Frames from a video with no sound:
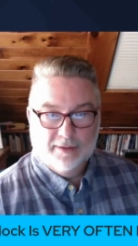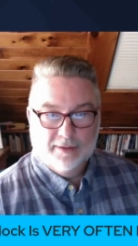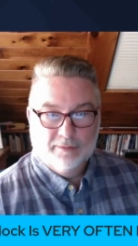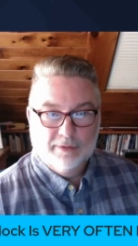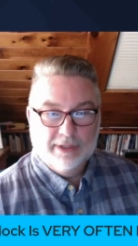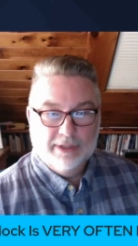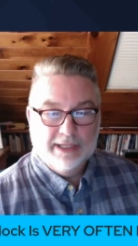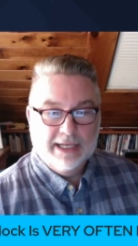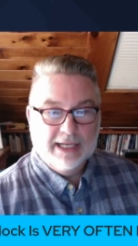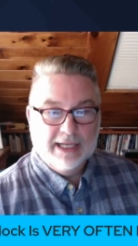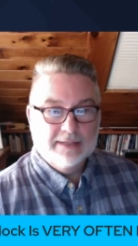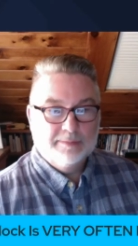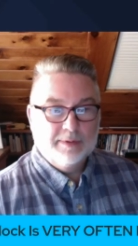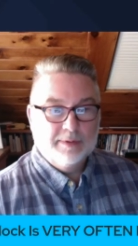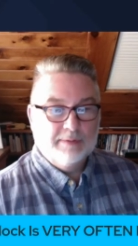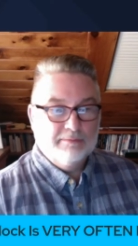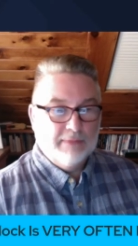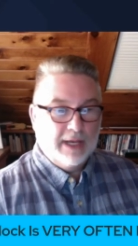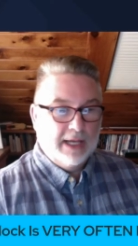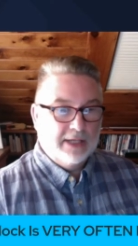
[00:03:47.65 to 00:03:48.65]
When they end up
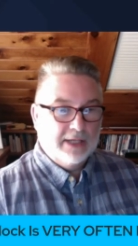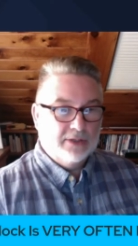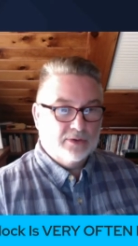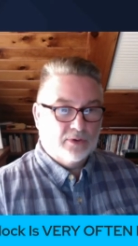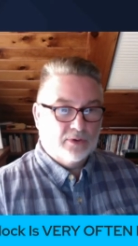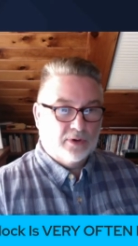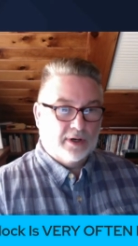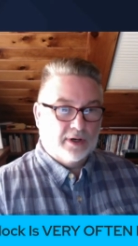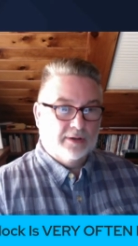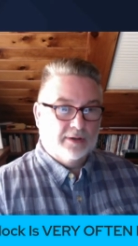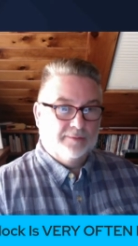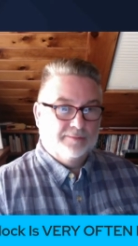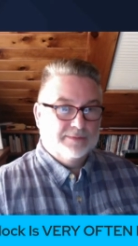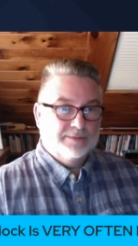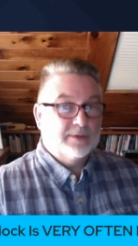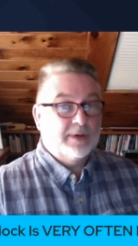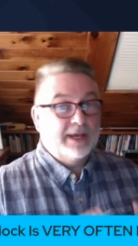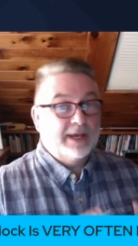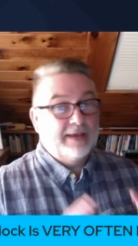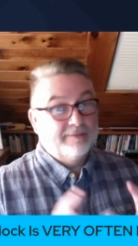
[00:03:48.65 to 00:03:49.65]
at my door,
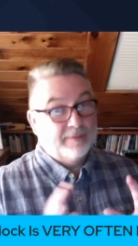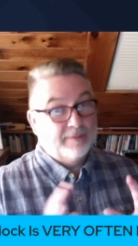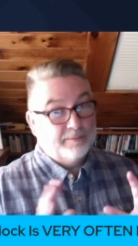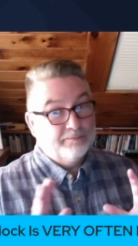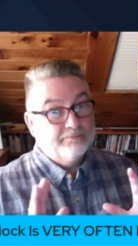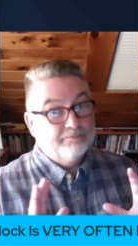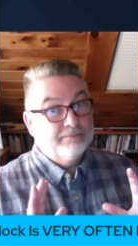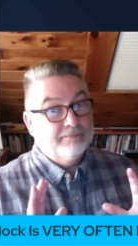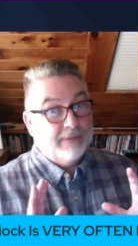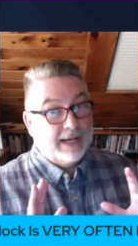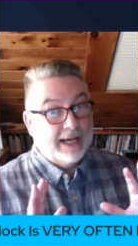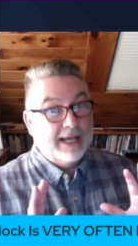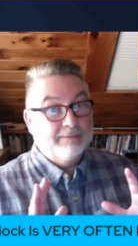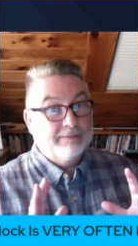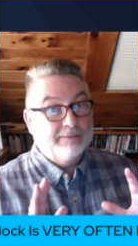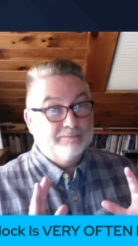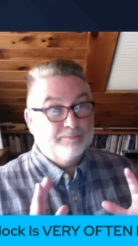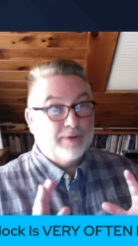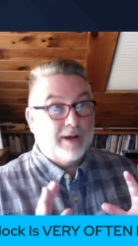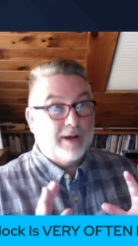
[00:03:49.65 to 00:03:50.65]
so
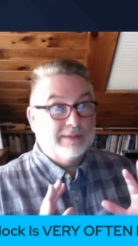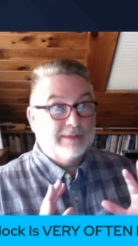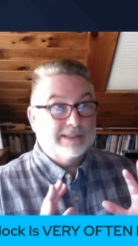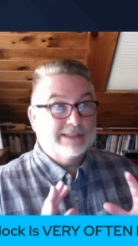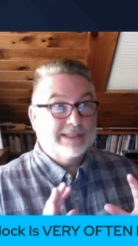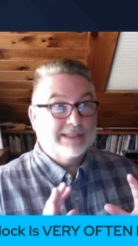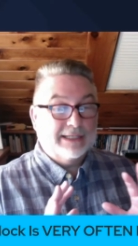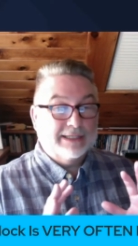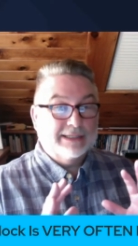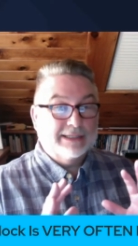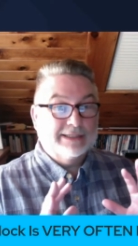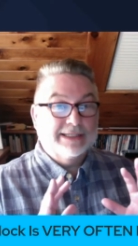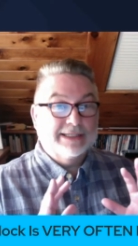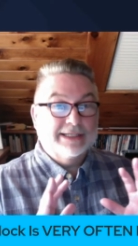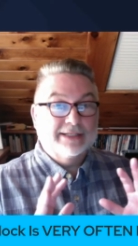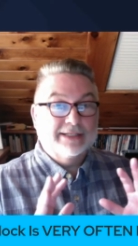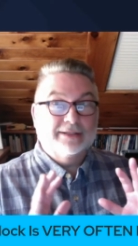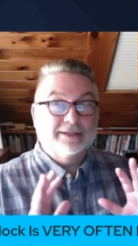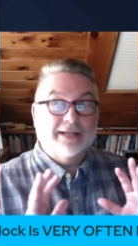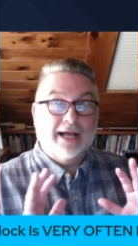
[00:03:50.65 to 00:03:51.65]
I probably see a
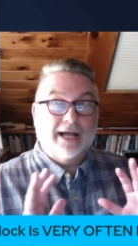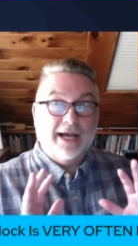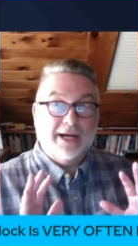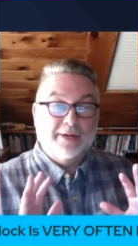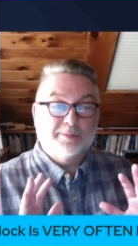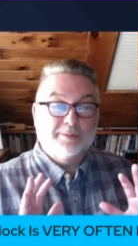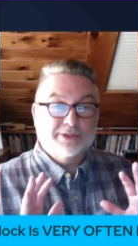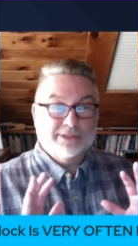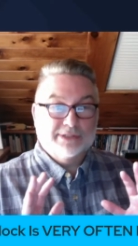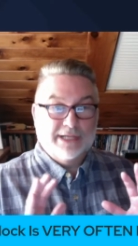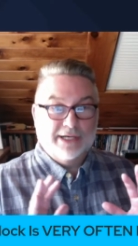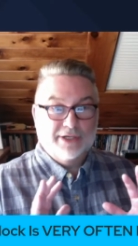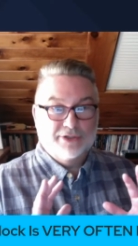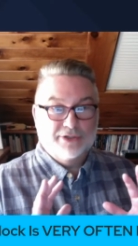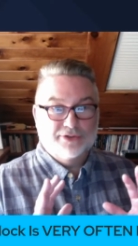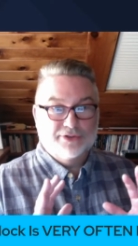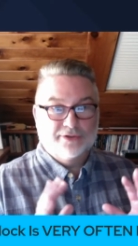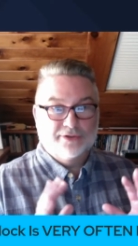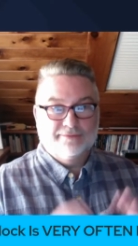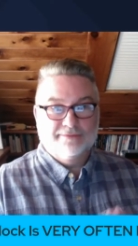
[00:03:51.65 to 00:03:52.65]
little higher
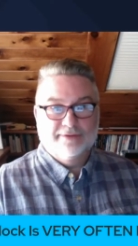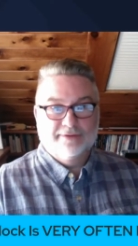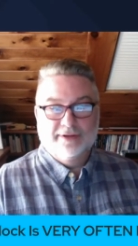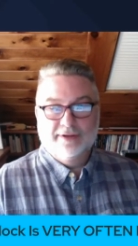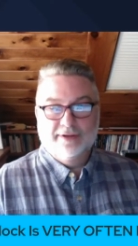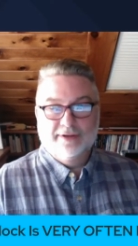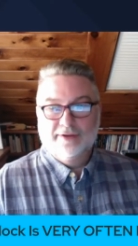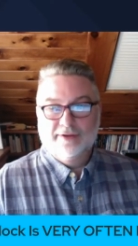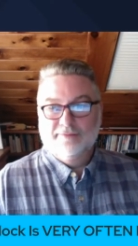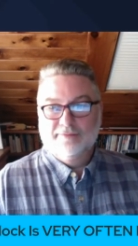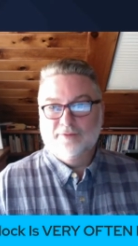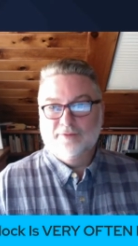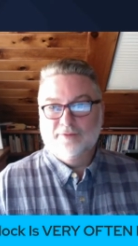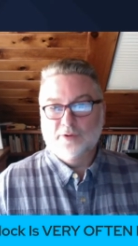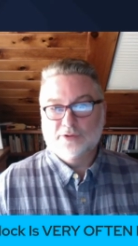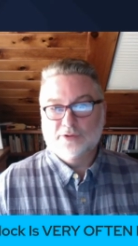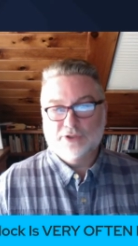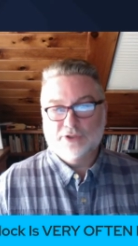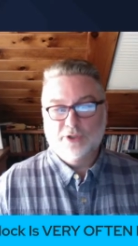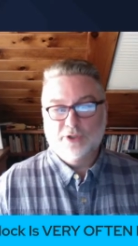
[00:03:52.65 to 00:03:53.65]
percentage of
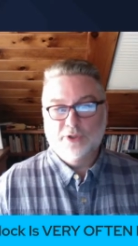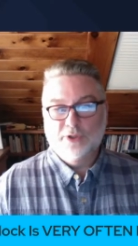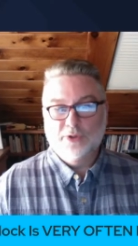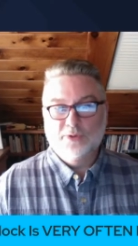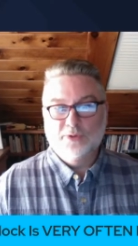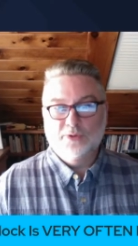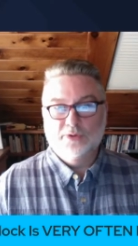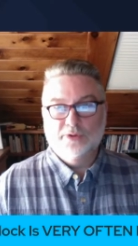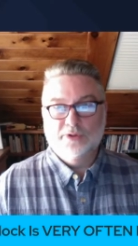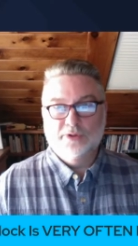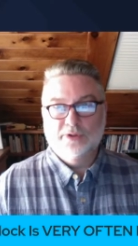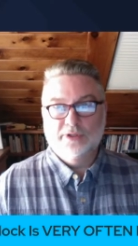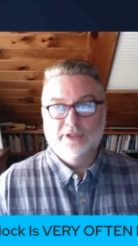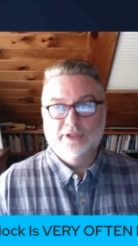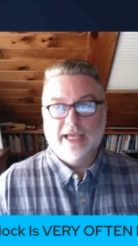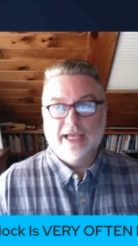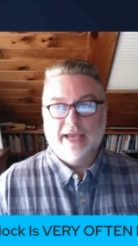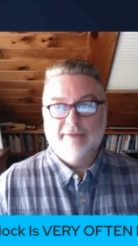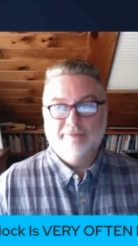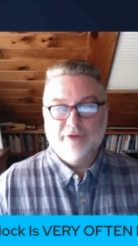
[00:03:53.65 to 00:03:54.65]
folks who
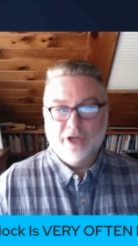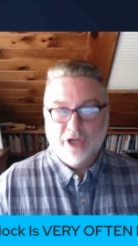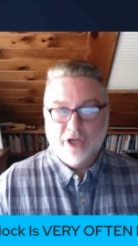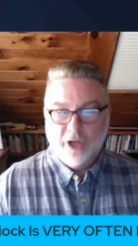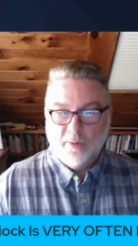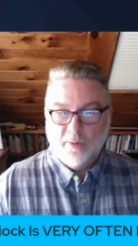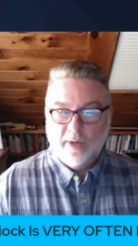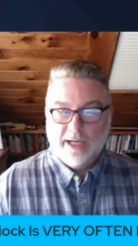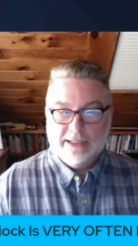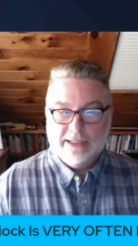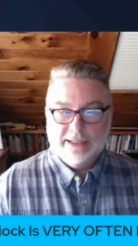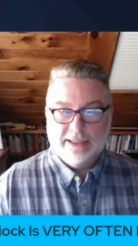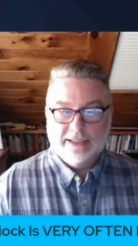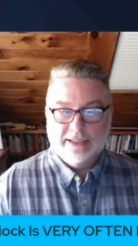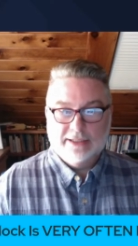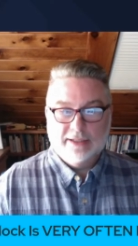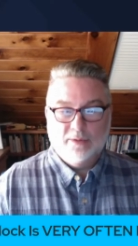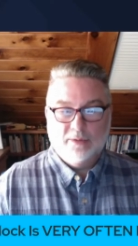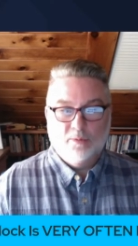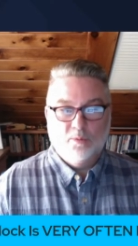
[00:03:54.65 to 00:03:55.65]
have no
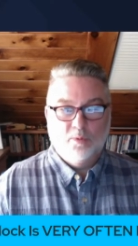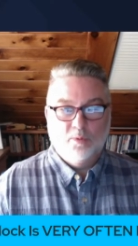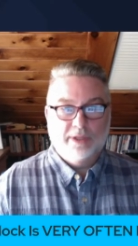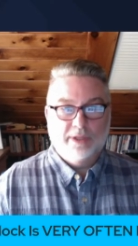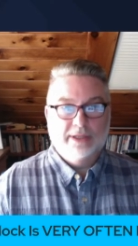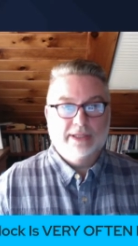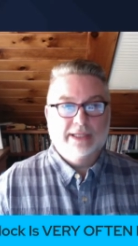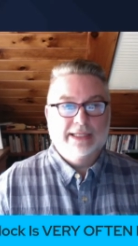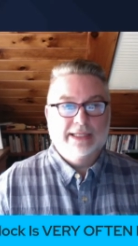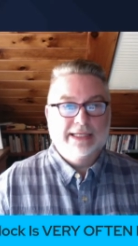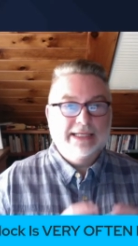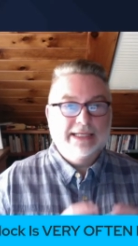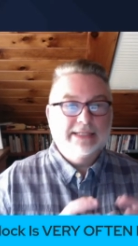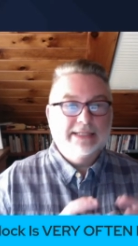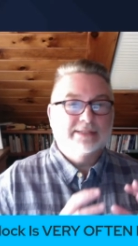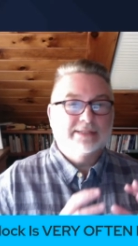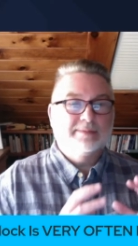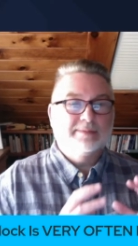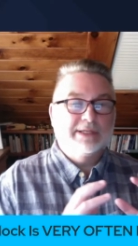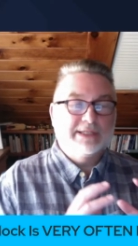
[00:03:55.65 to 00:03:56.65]
idea that what
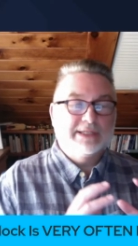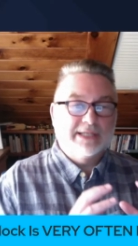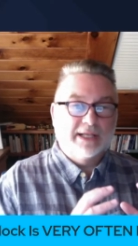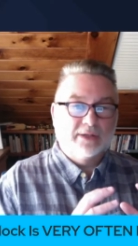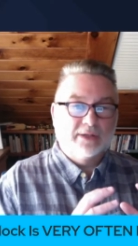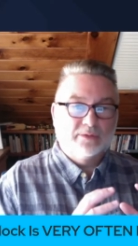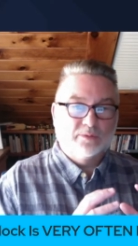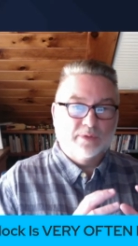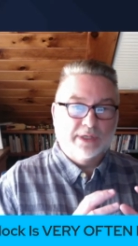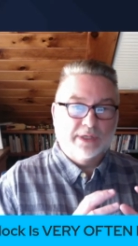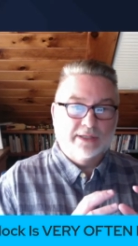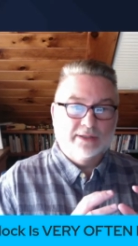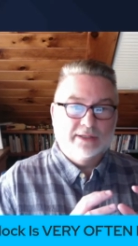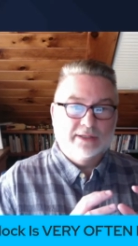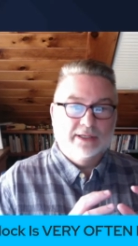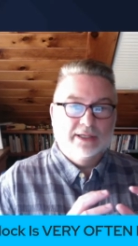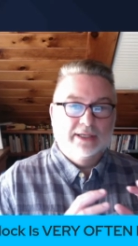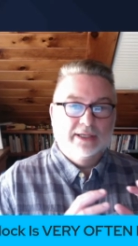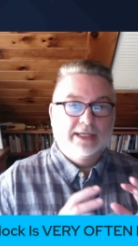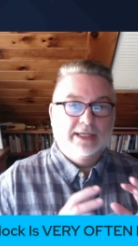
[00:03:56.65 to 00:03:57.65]
needs to be dealt with
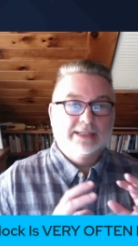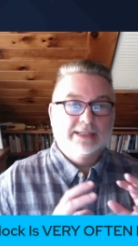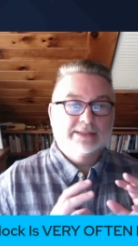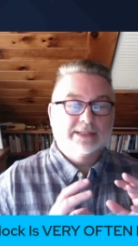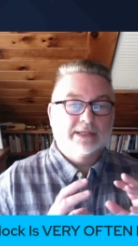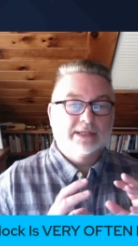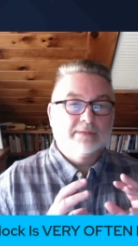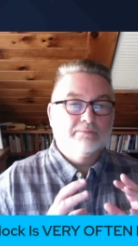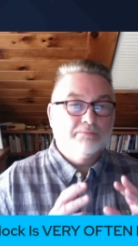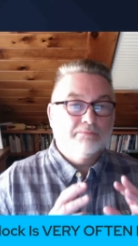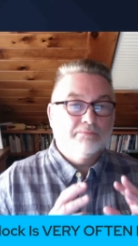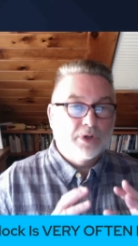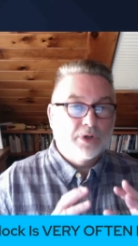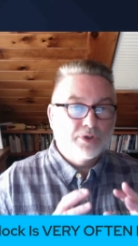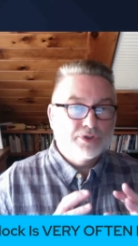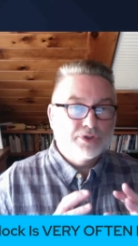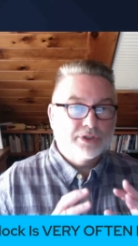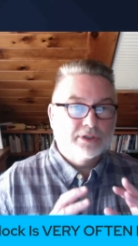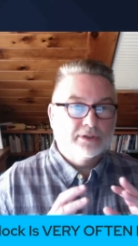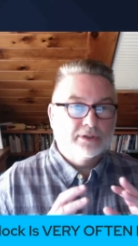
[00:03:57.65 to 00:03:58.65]
is an
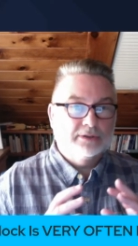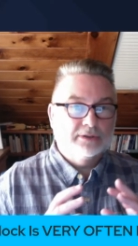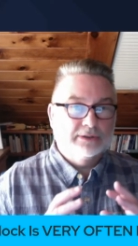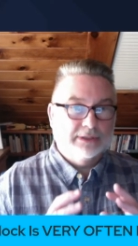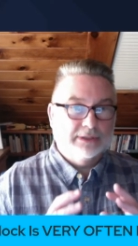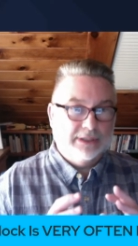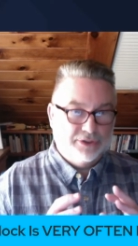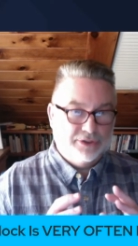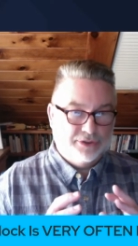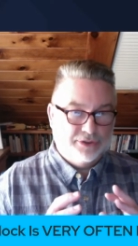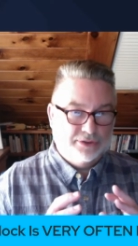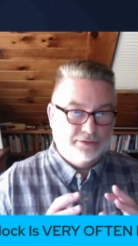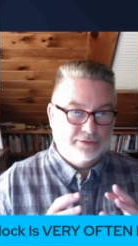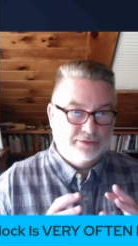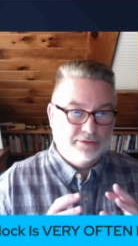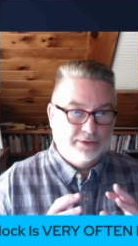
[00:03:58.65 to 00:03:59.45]
emotional issue.